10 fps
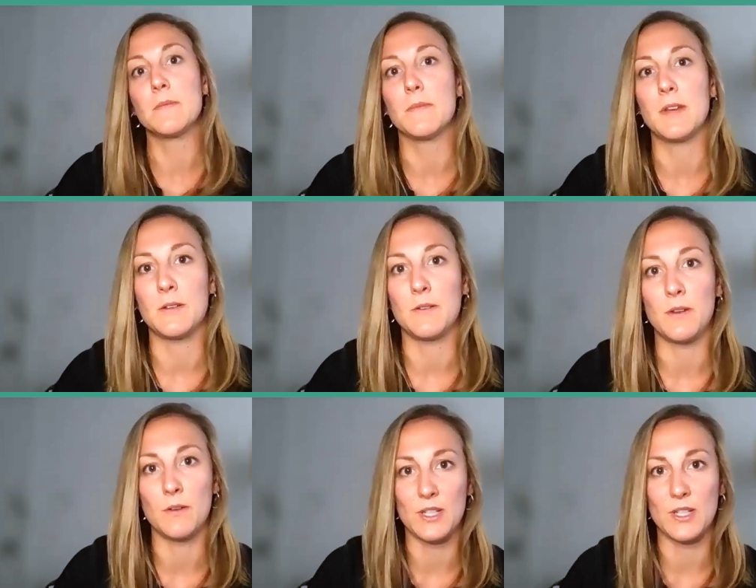And
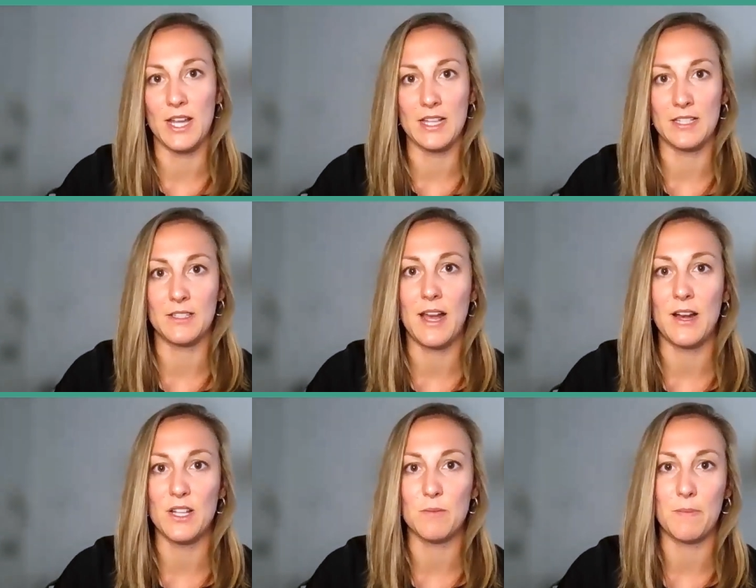in which case, how
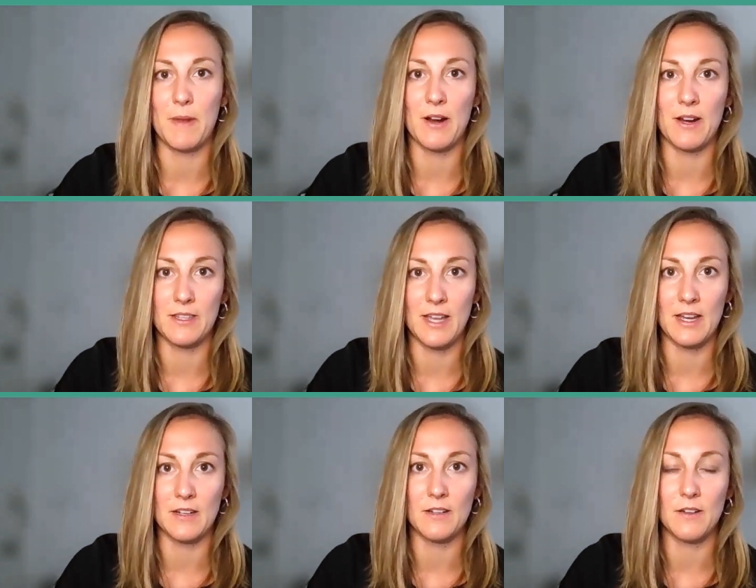do you prepare it
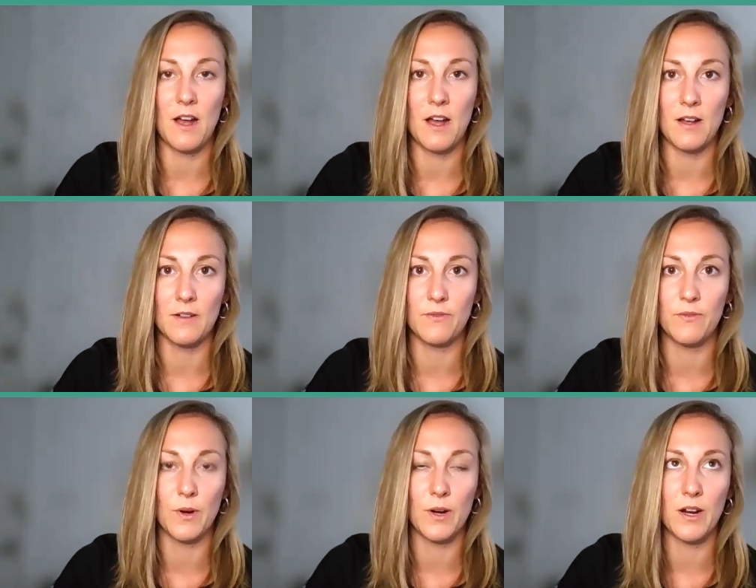then uh,
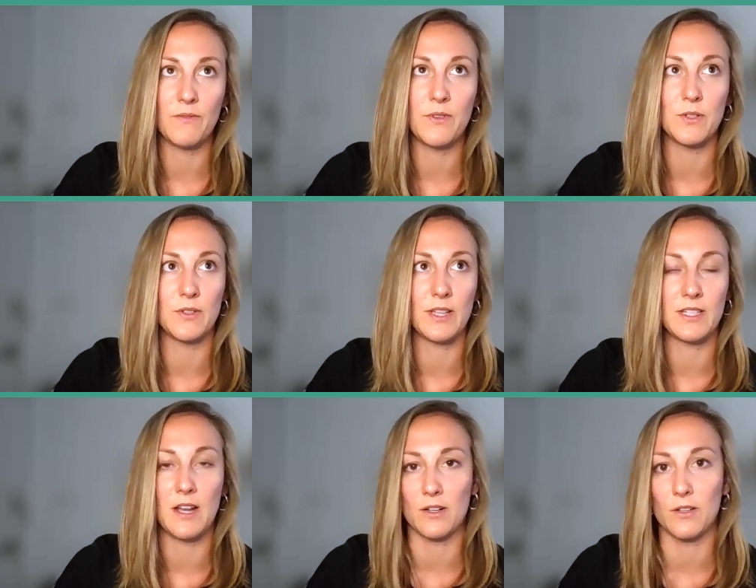for a future that's
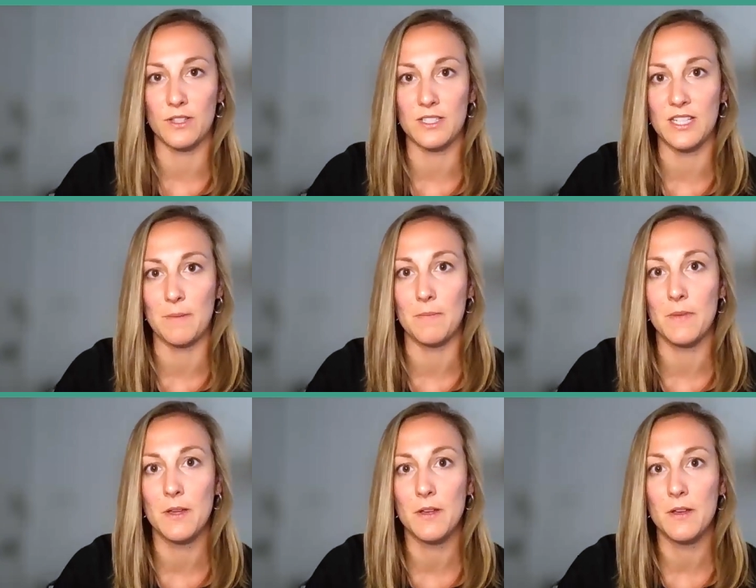not going to look the same
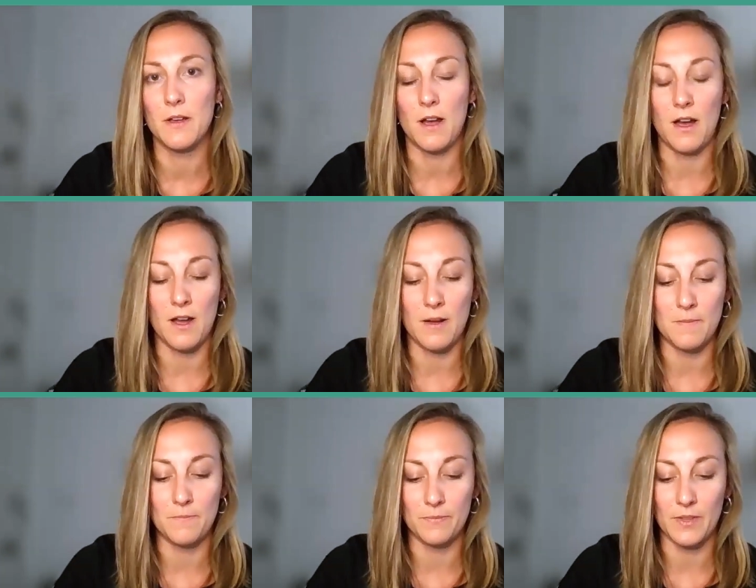
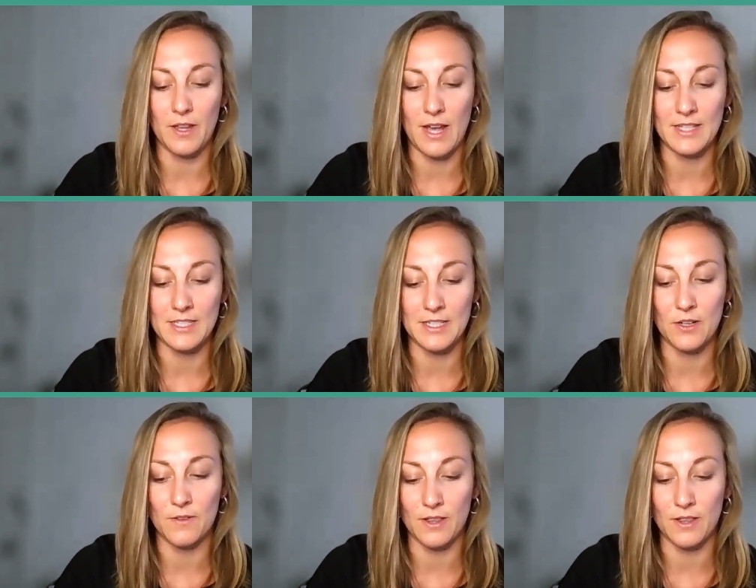um, as it did
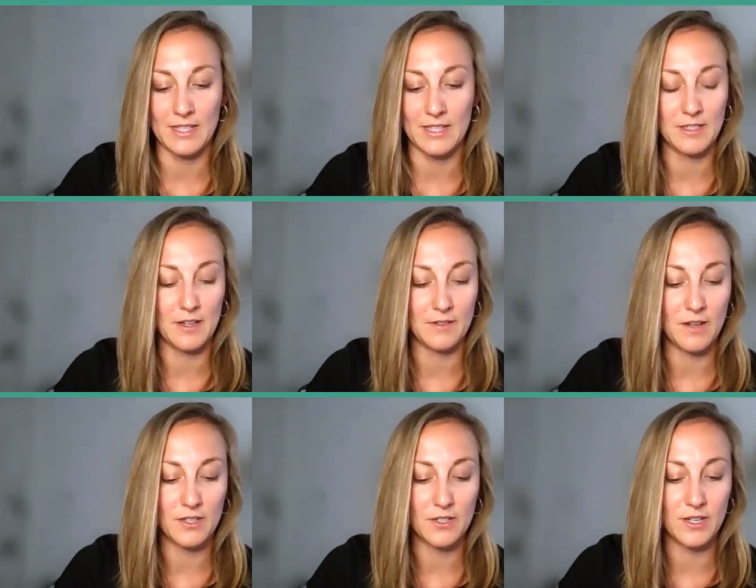over the last uh,
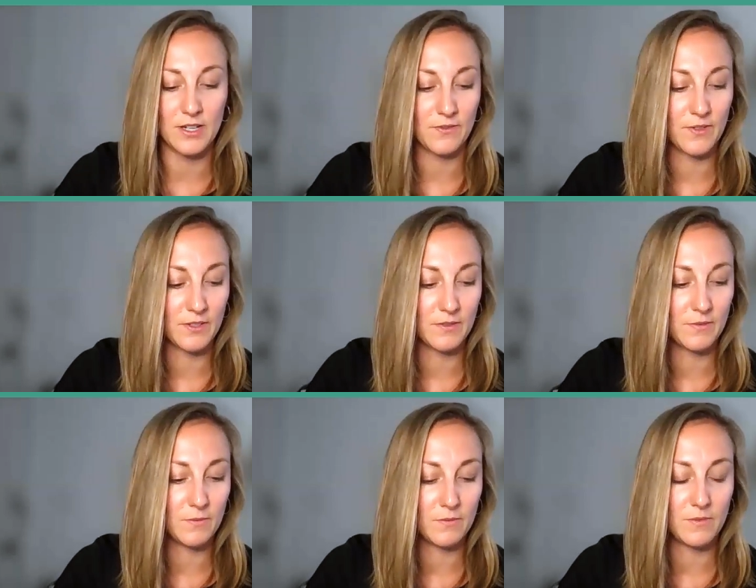100 years for the
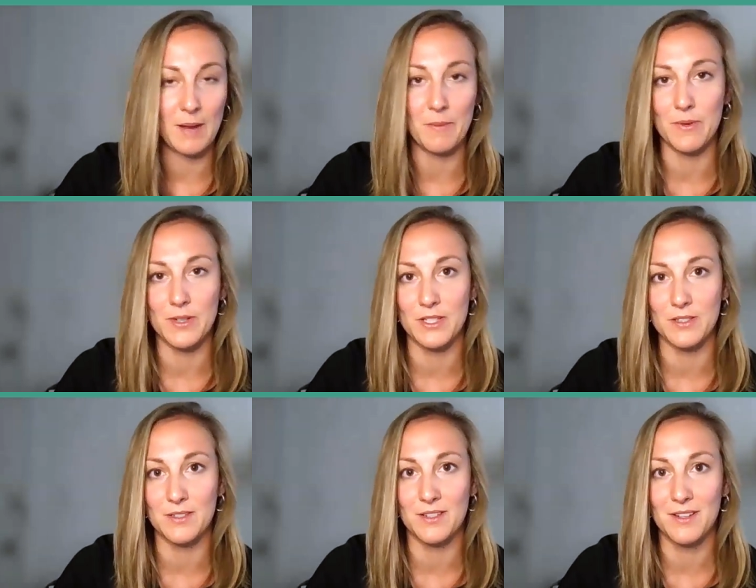time at which this